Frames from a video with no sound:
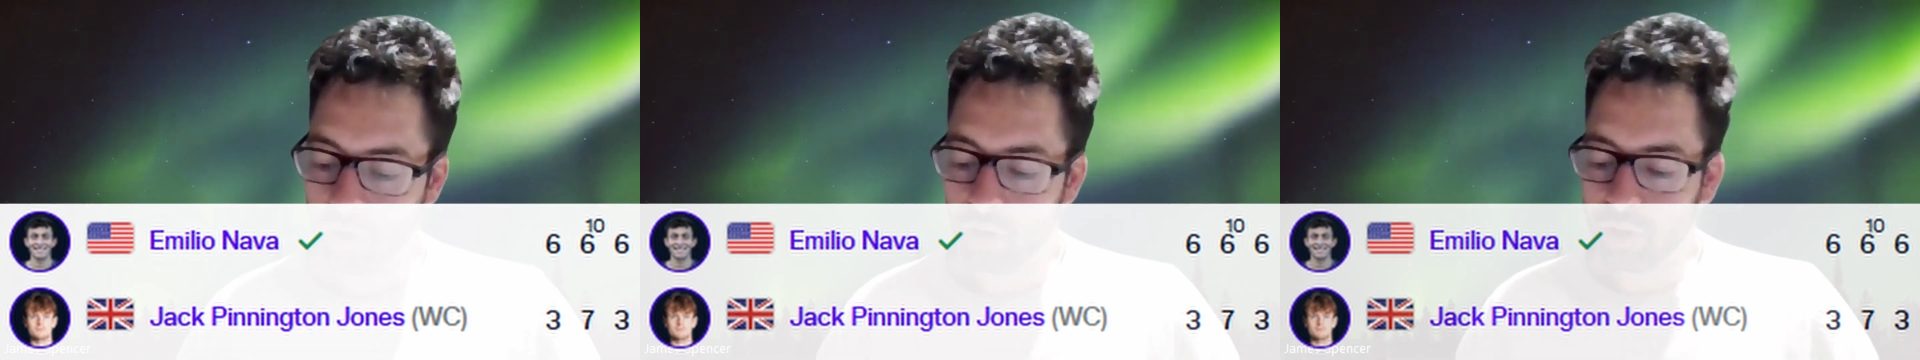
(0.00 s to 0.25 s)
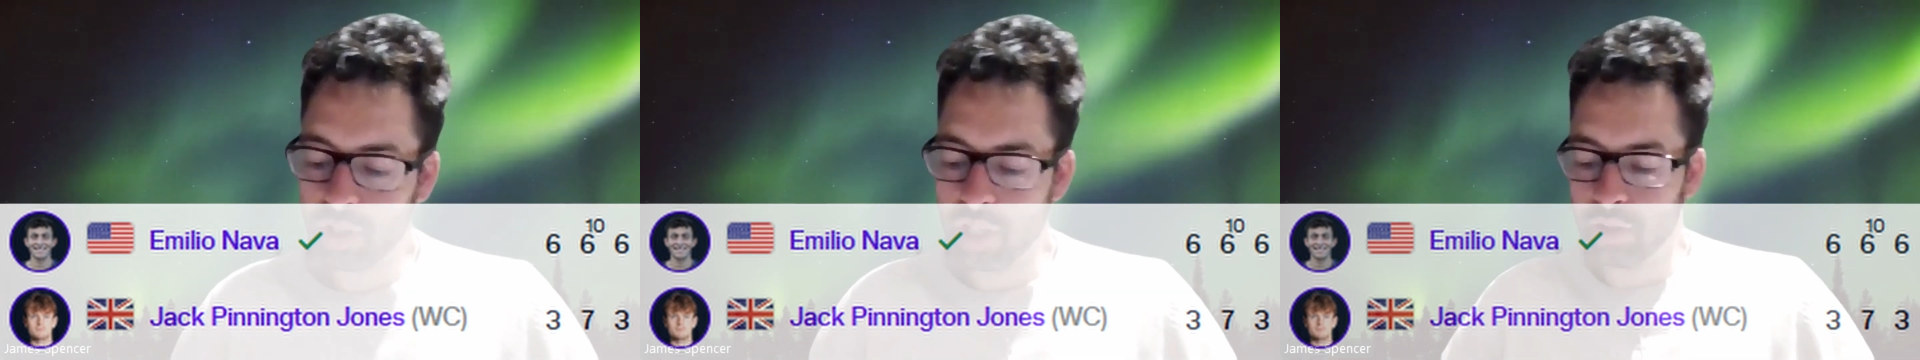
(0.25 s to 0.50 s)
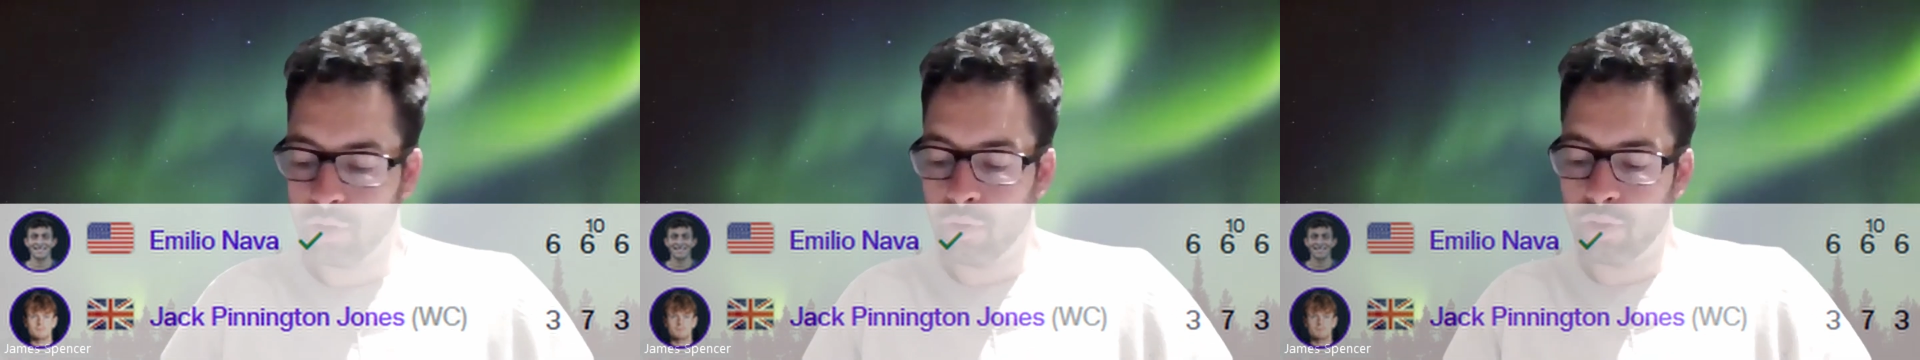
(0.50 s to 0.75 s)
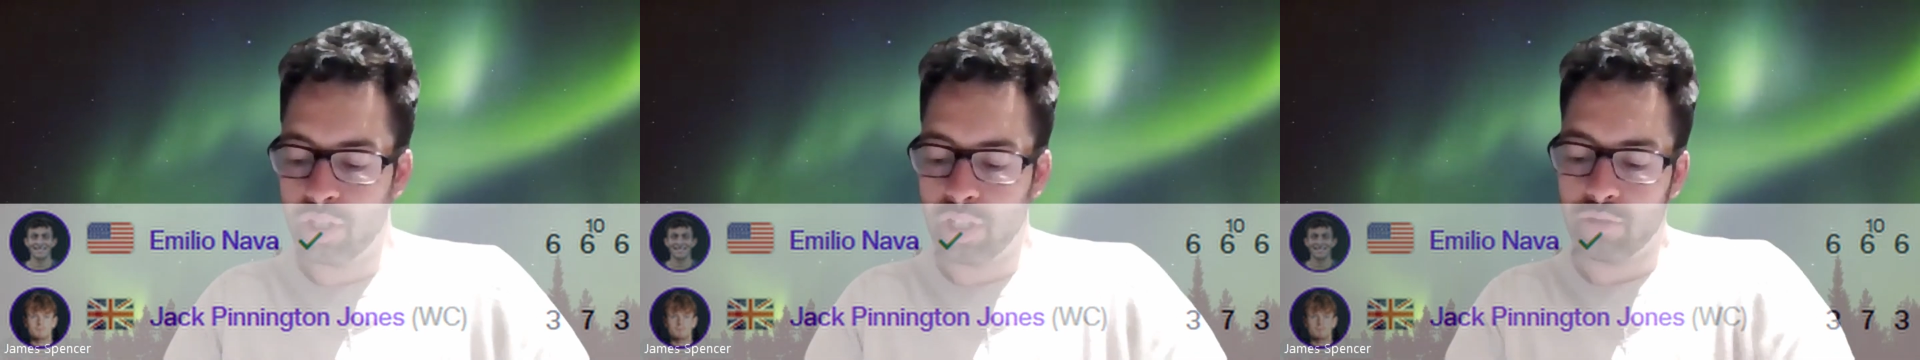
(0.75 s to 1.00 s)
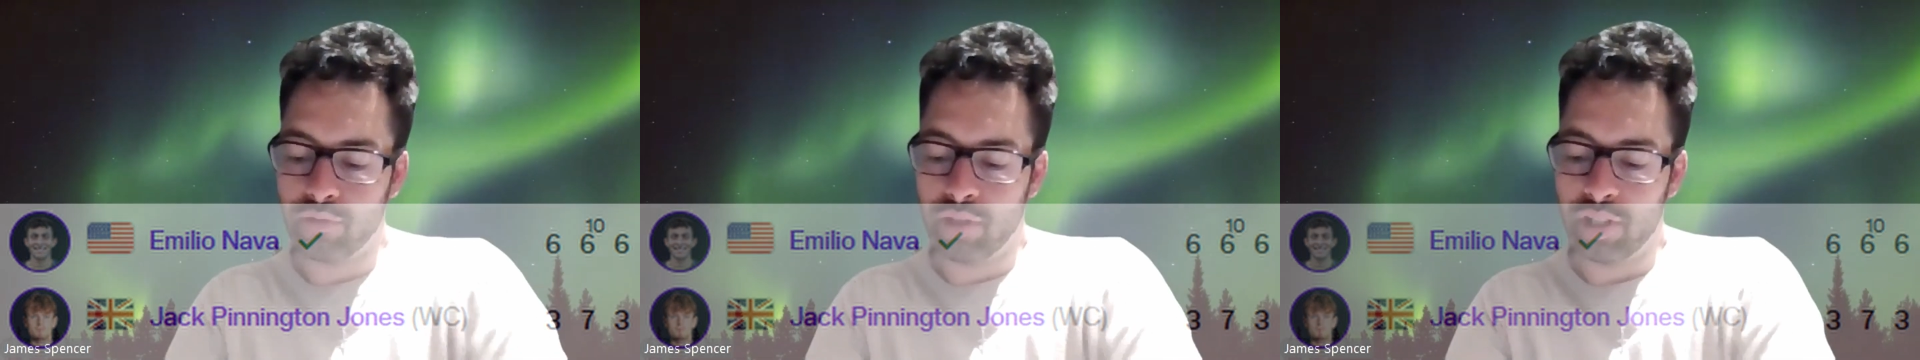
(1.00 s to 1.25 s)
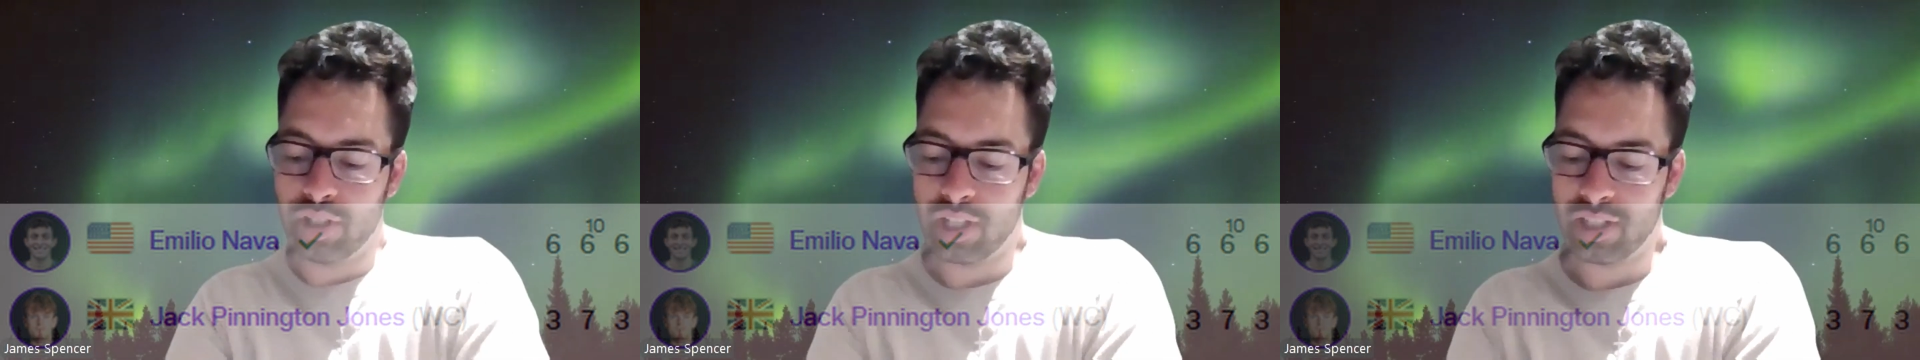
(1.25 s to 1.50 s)
on centre court 6-3,
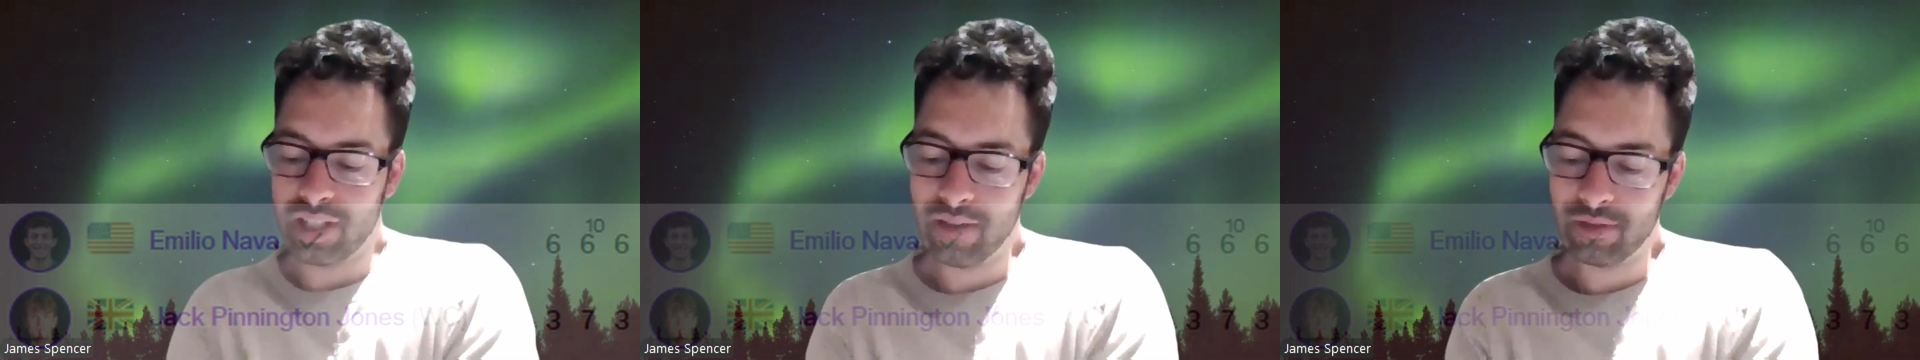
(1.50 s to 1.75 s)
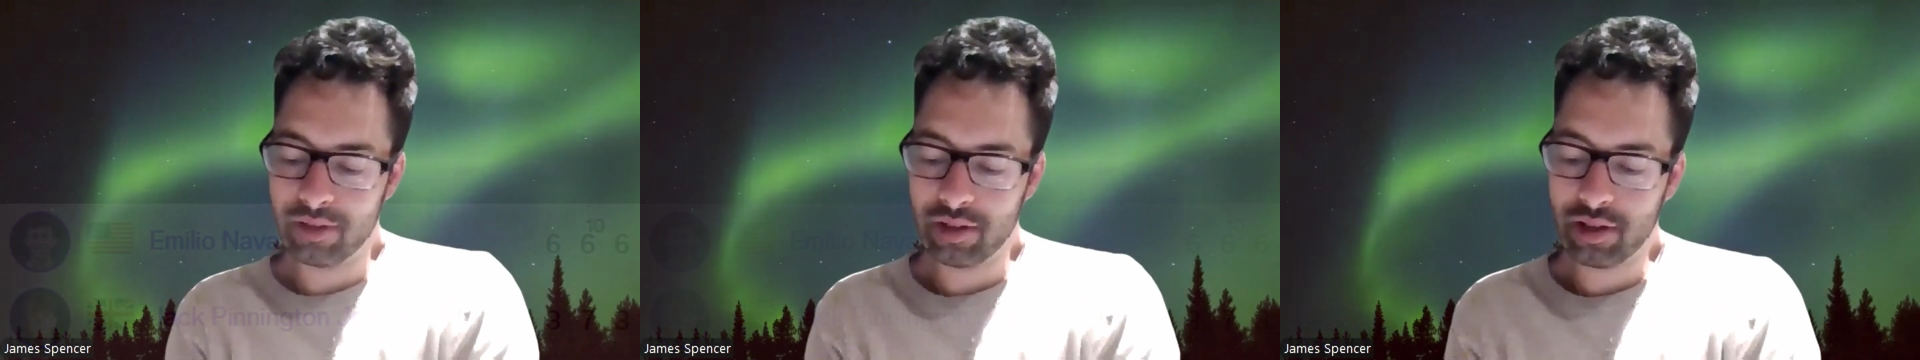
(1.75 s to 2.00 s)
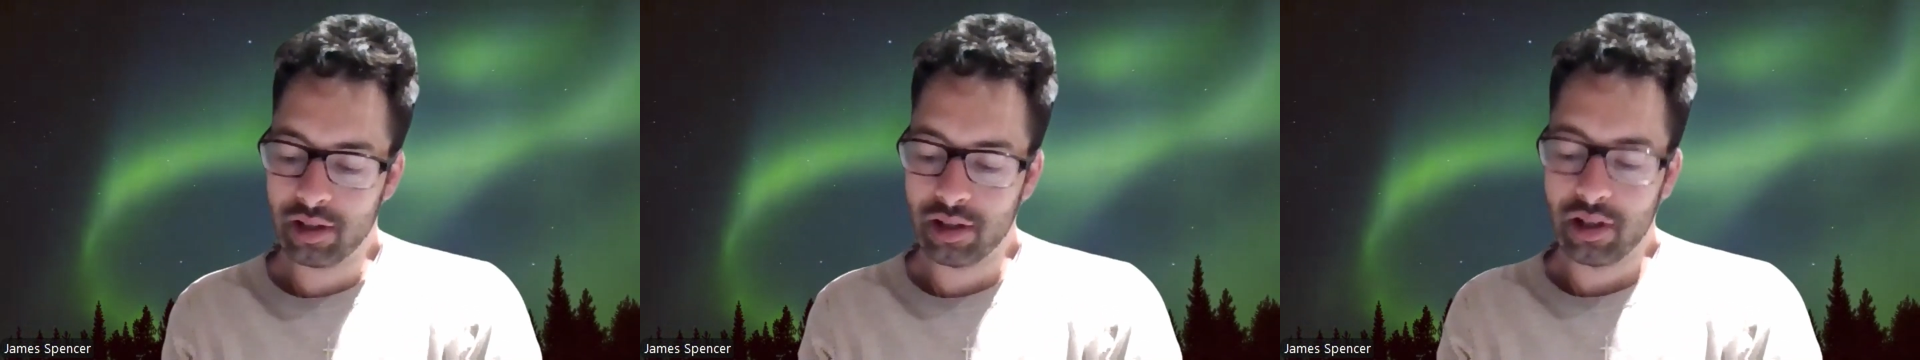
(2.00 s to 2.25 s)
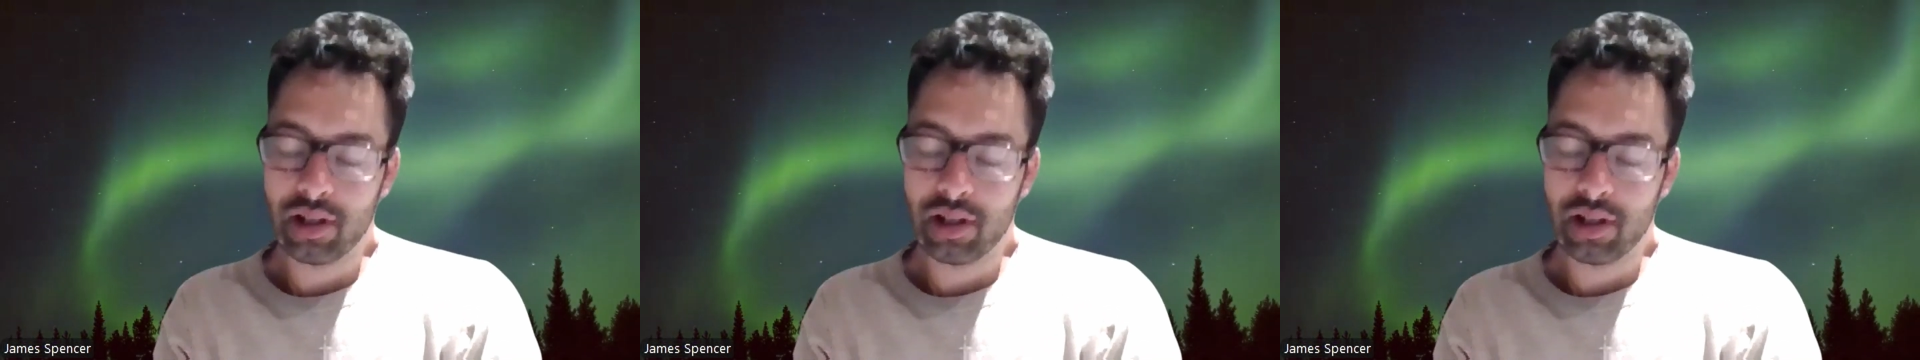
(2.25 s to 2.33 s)
6-7.